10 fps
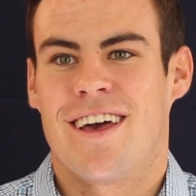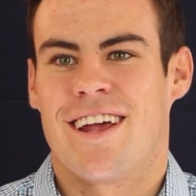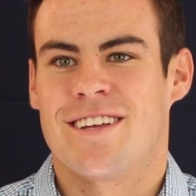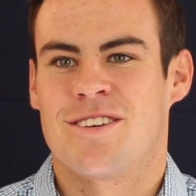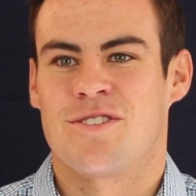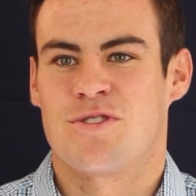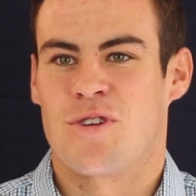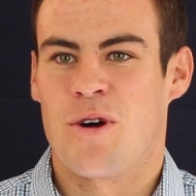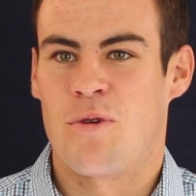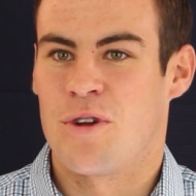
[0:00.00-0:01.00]
And I said,
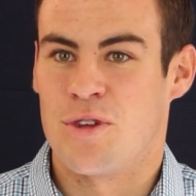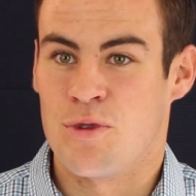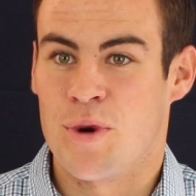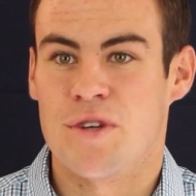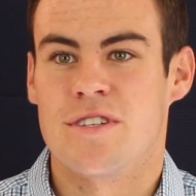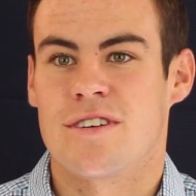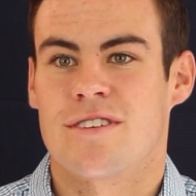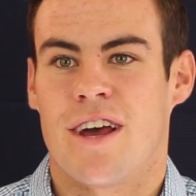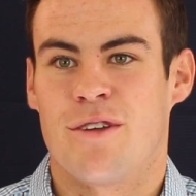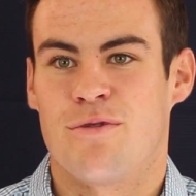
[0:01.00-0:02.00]
Tra, what are you most
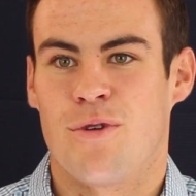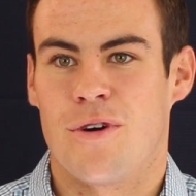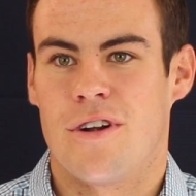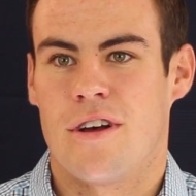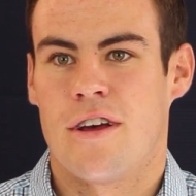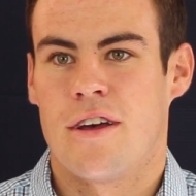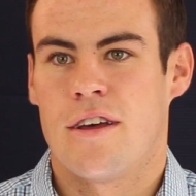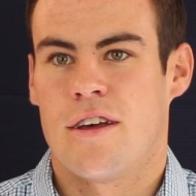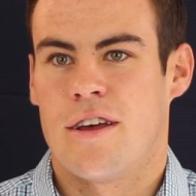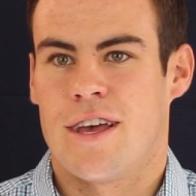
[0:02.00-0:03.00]
excited for?
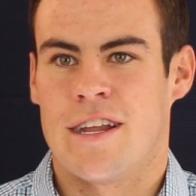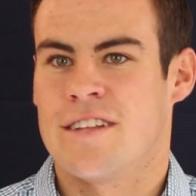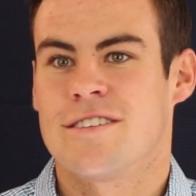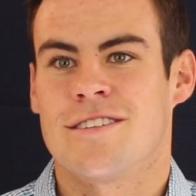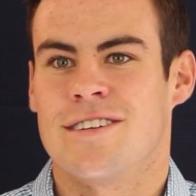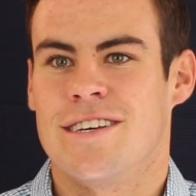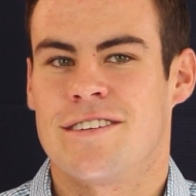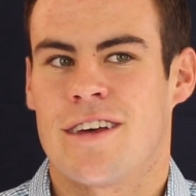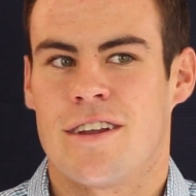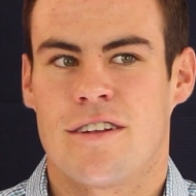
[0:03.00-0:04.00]
And instantly he
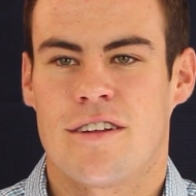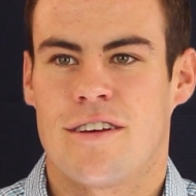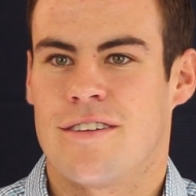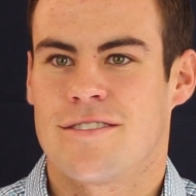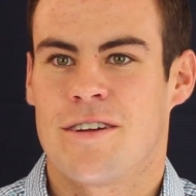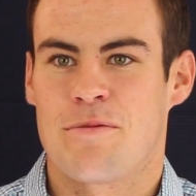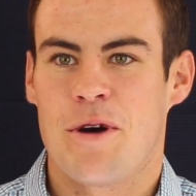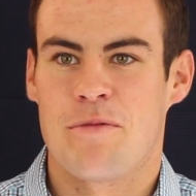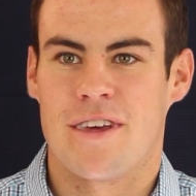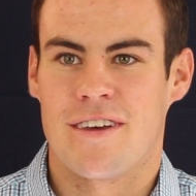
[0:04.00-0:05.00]
said, it's not
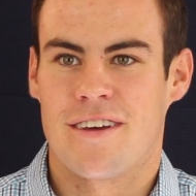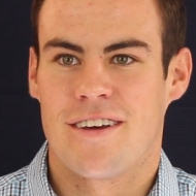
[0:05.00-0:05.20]
about me.